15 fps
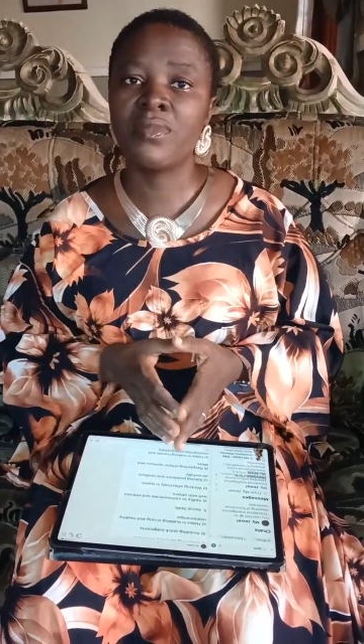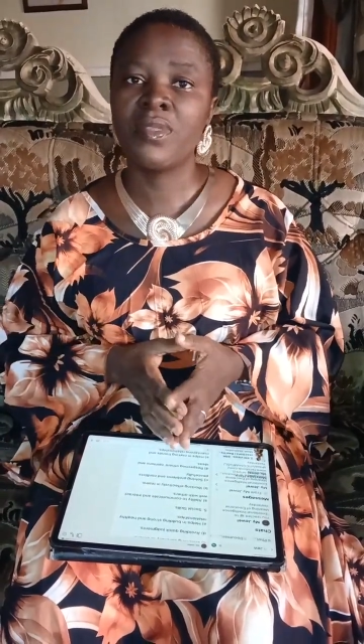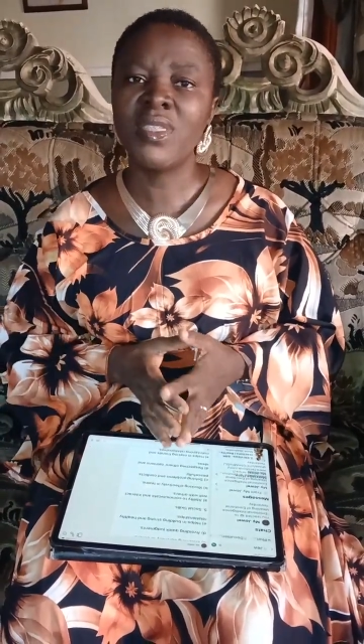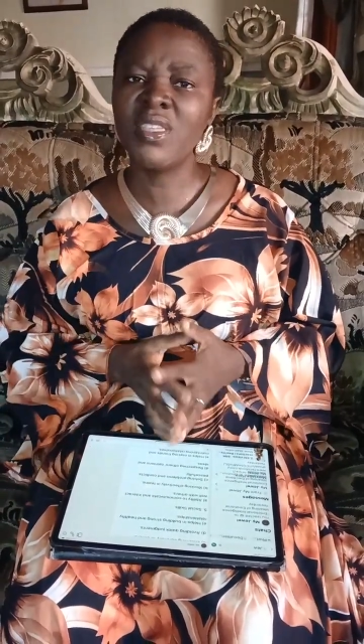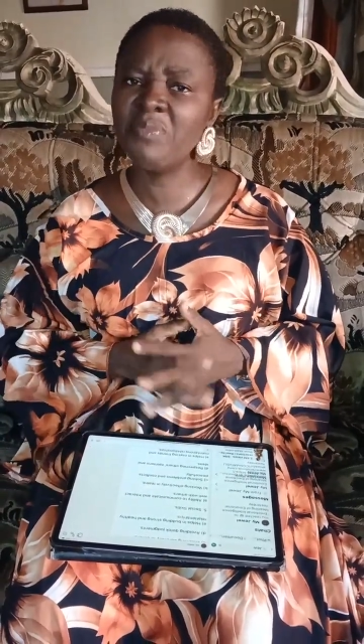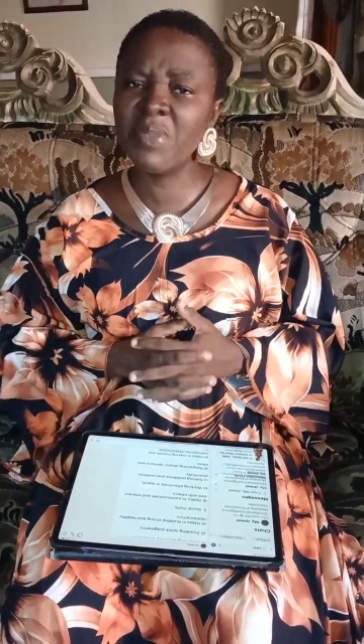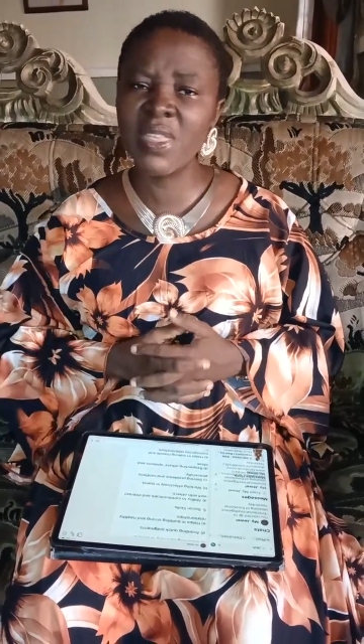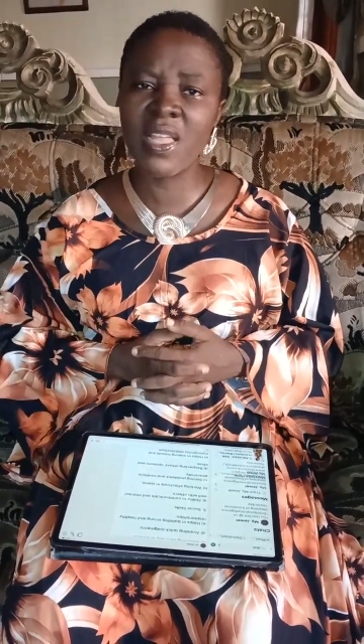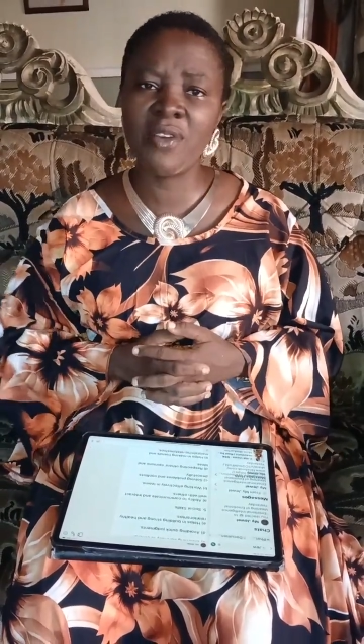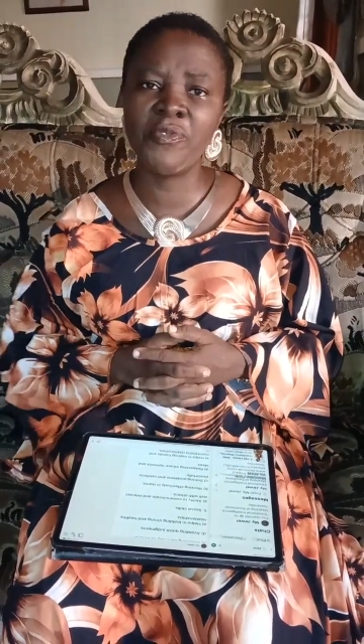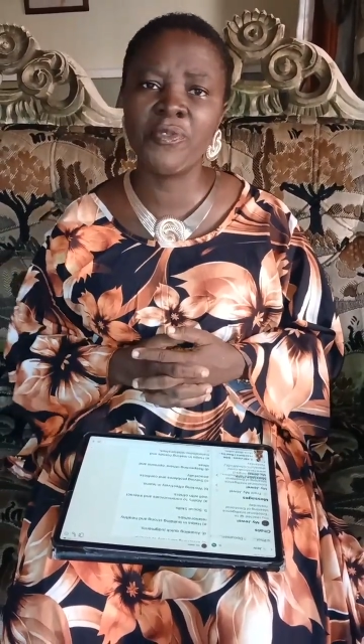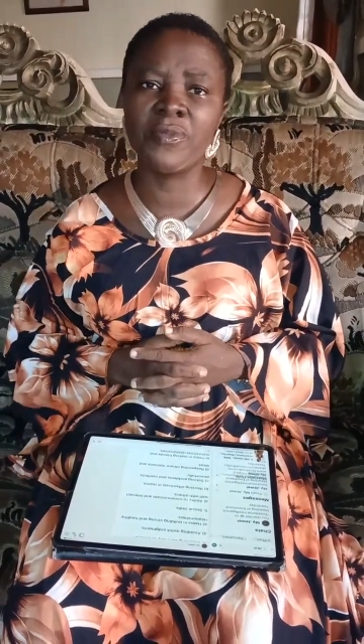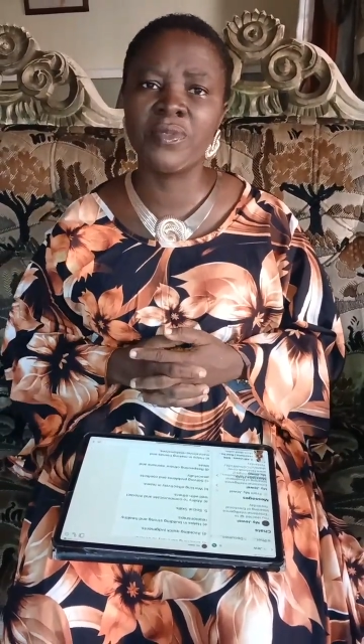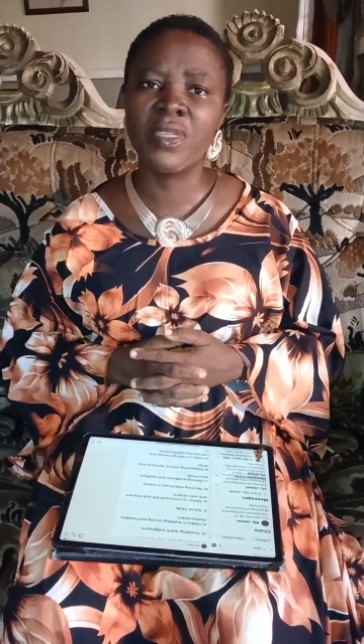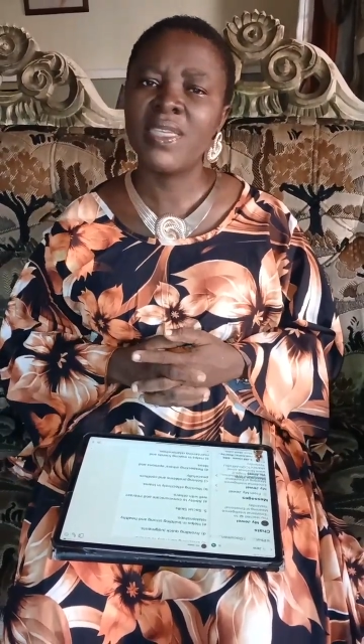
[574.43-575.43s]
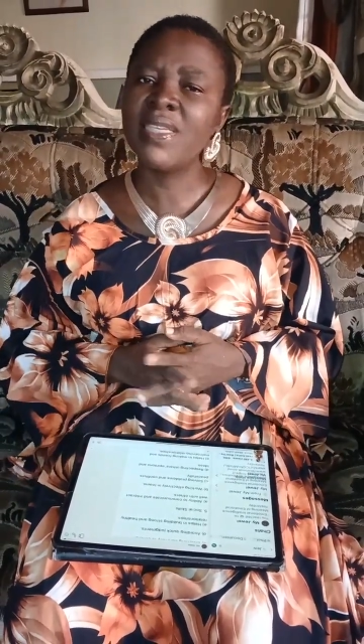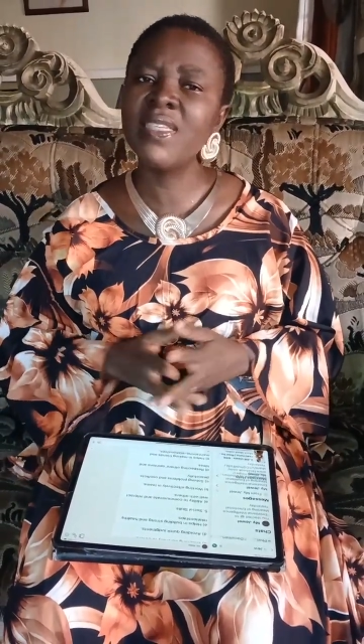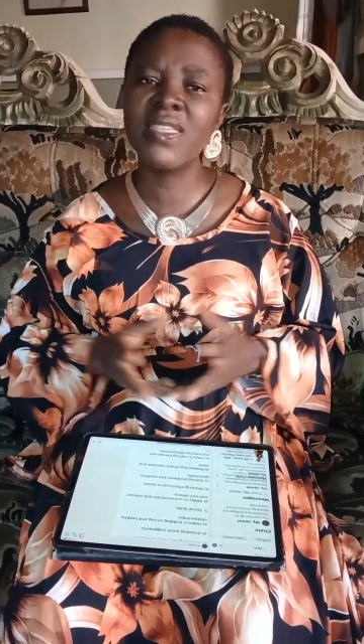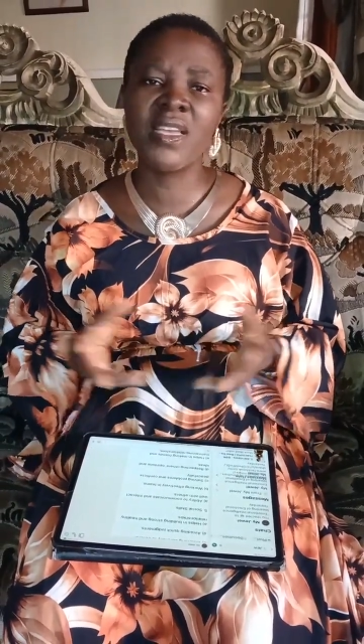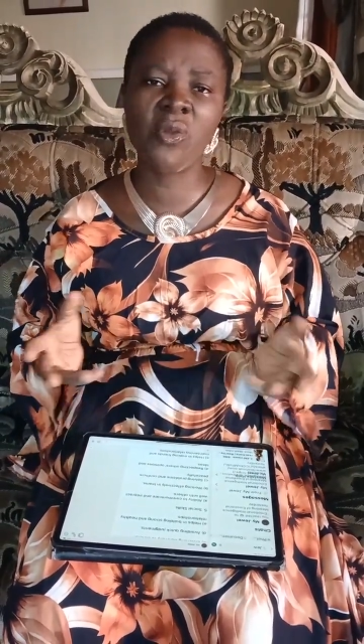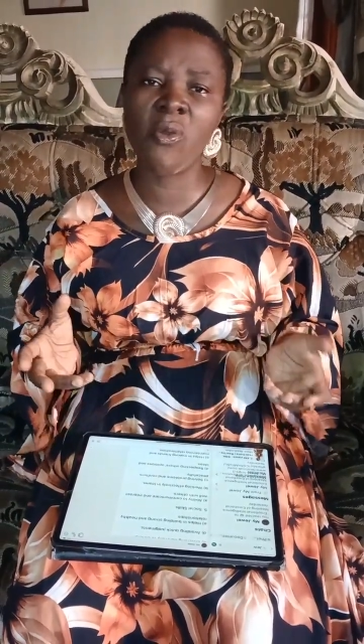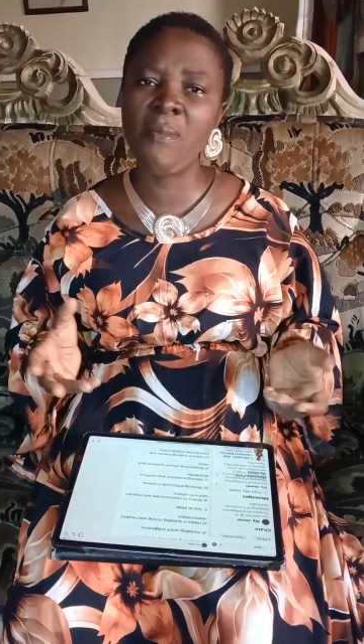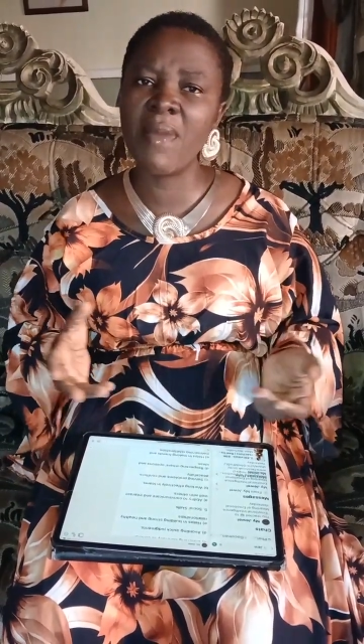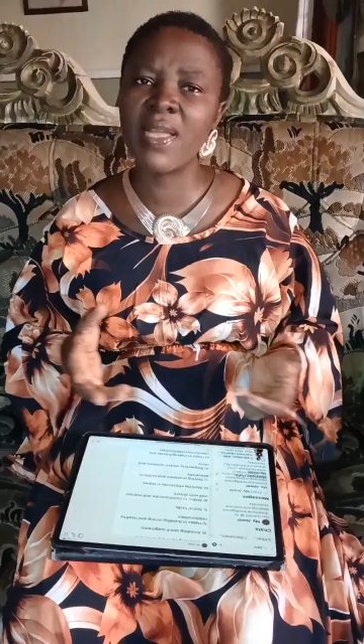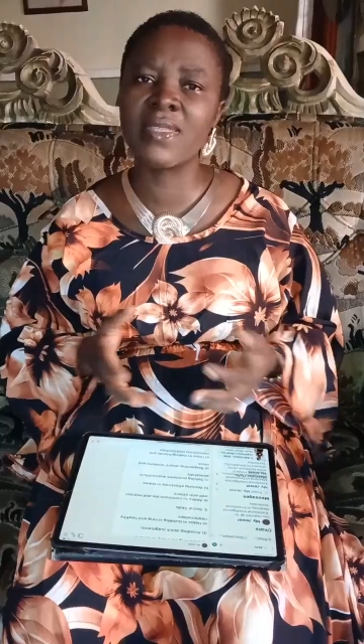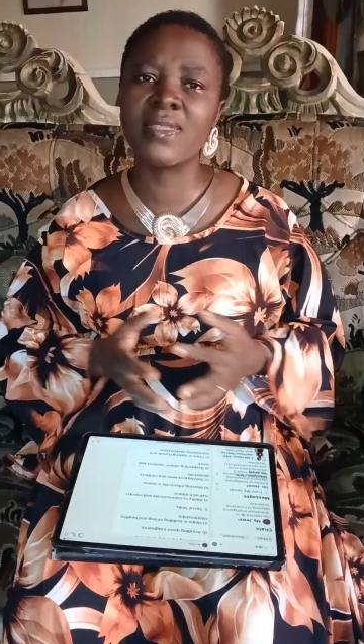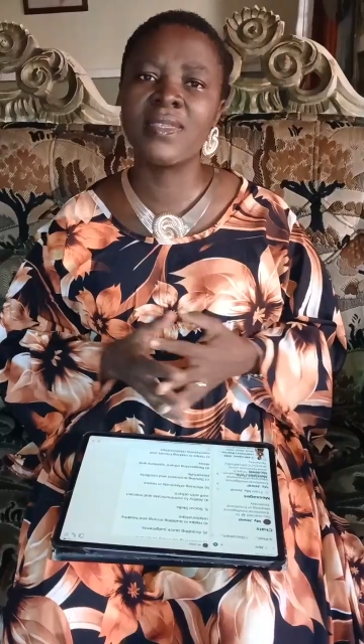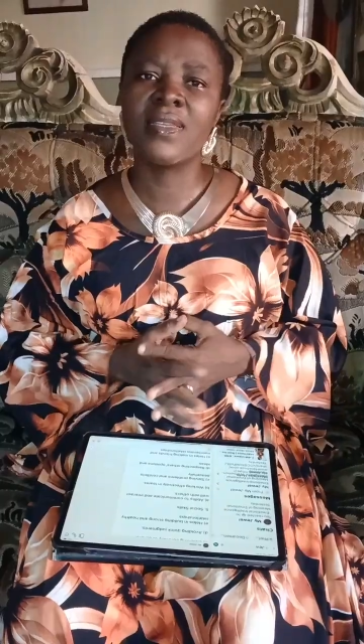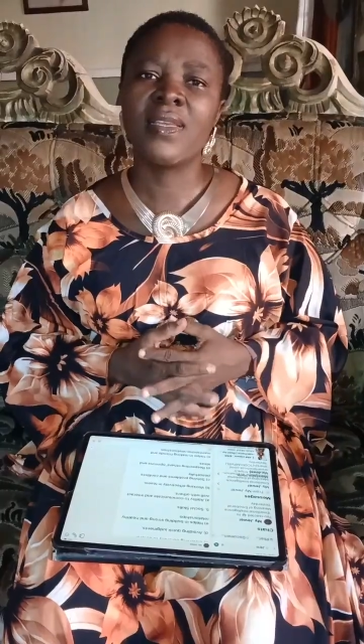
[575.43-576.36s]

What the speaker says: Give me that phone. It's a command.